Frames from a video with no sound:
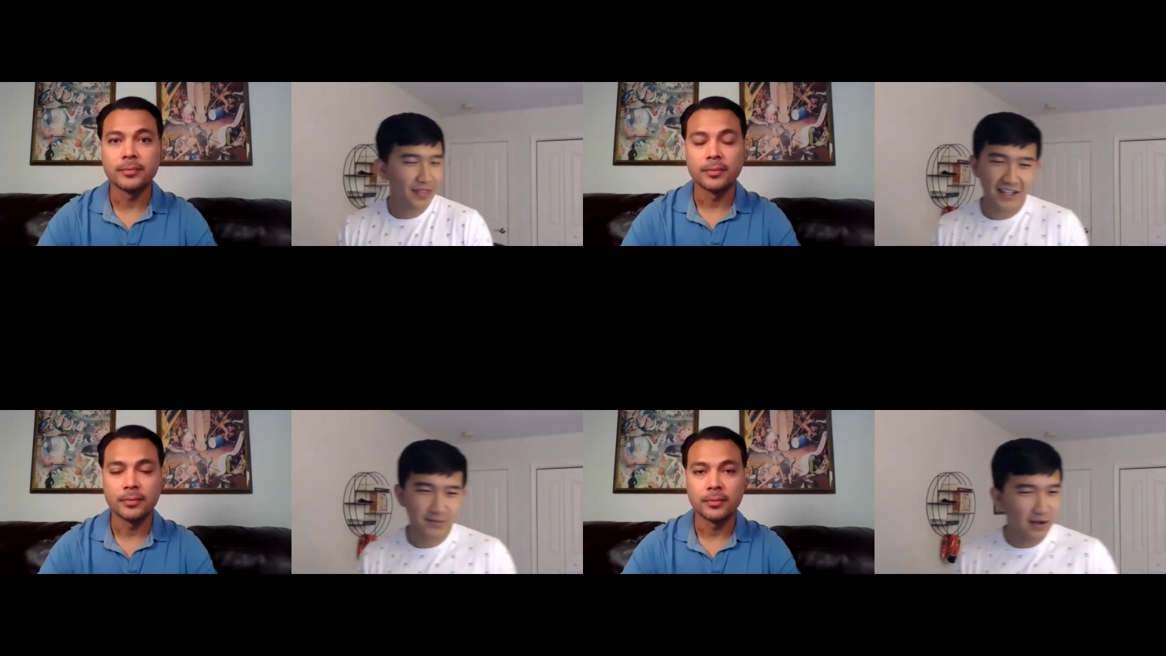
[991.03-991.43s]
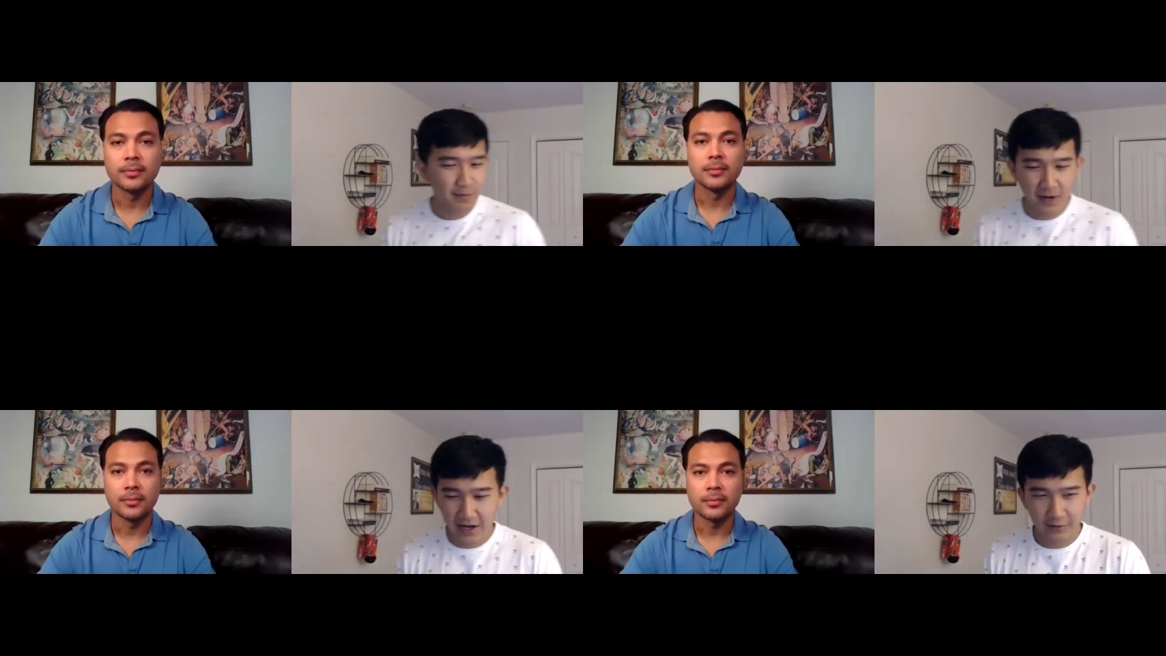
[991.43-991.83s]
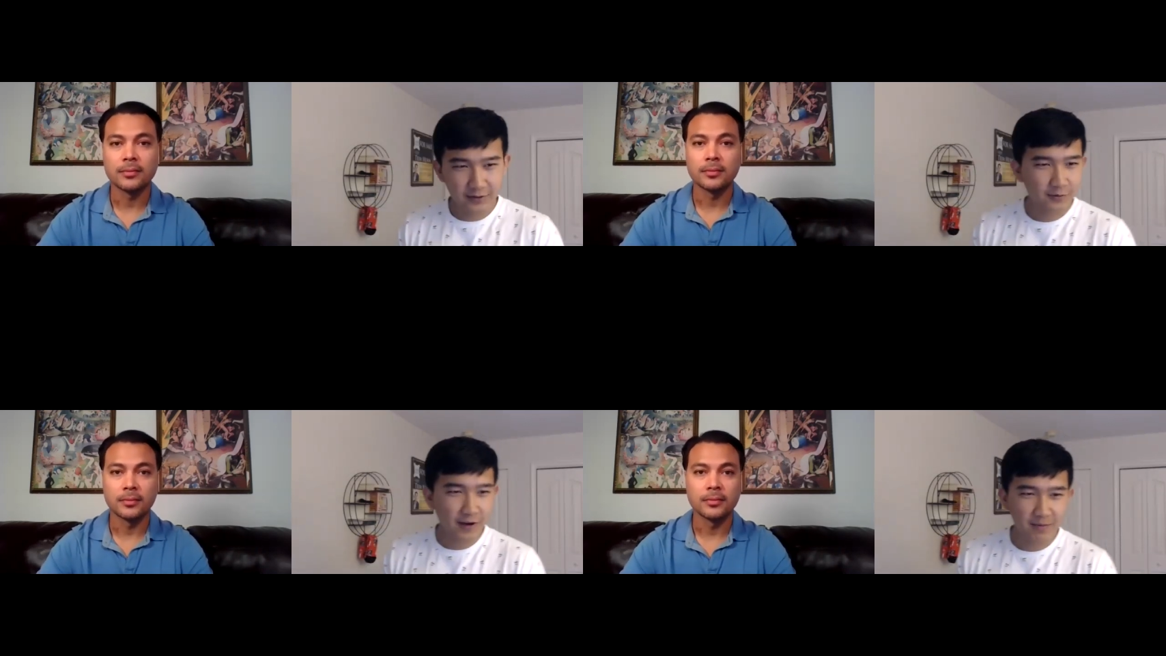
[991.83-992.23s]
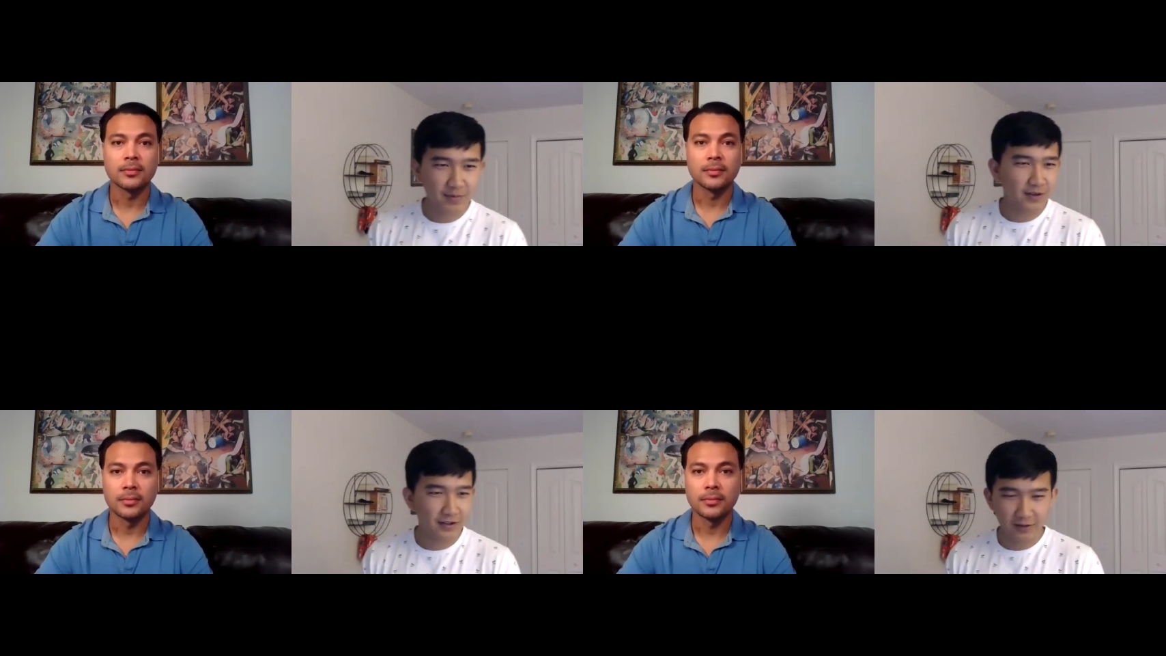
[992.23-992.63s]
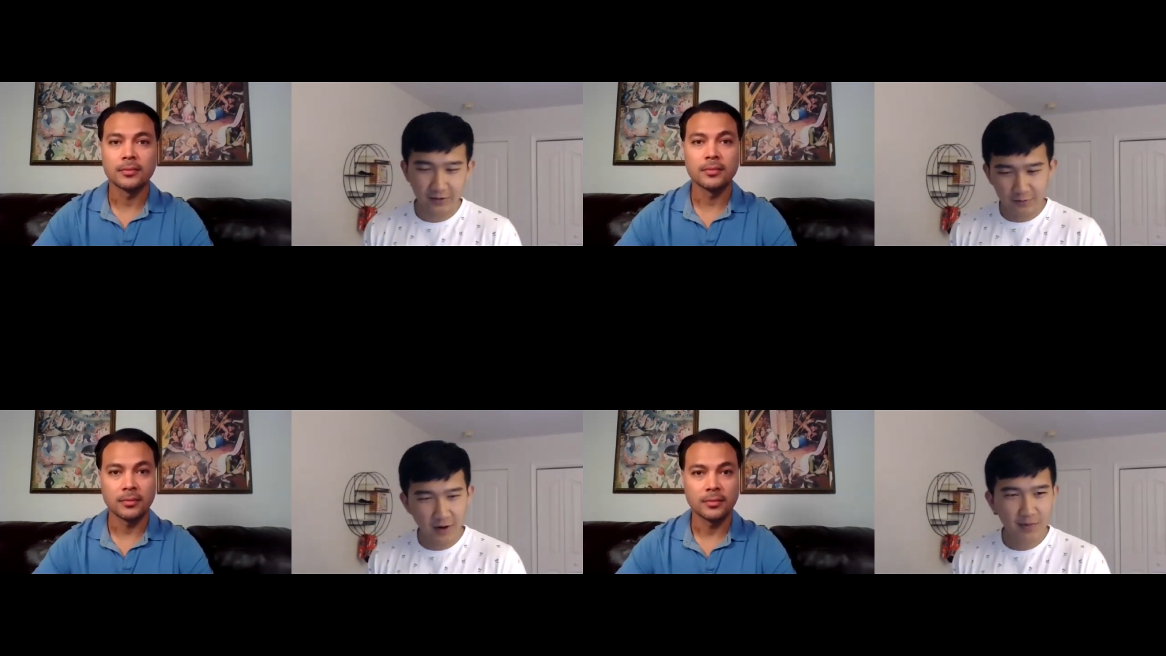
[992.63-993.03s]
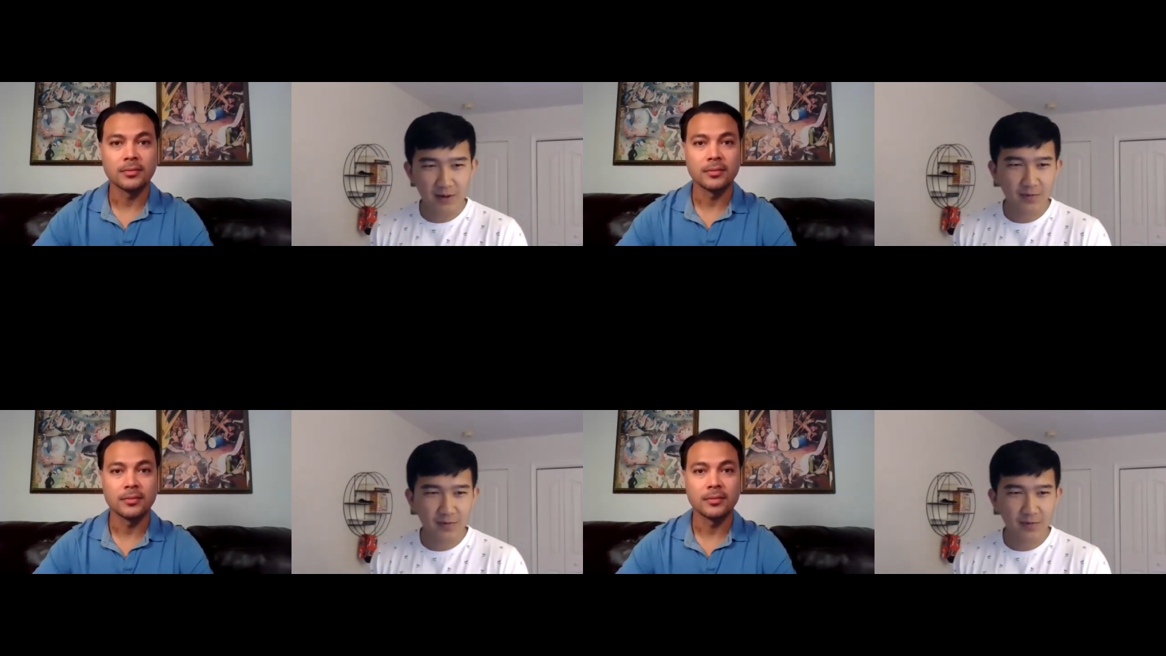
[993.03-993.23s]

Speaker 1: That's my motto. Do right, be, you know, do right by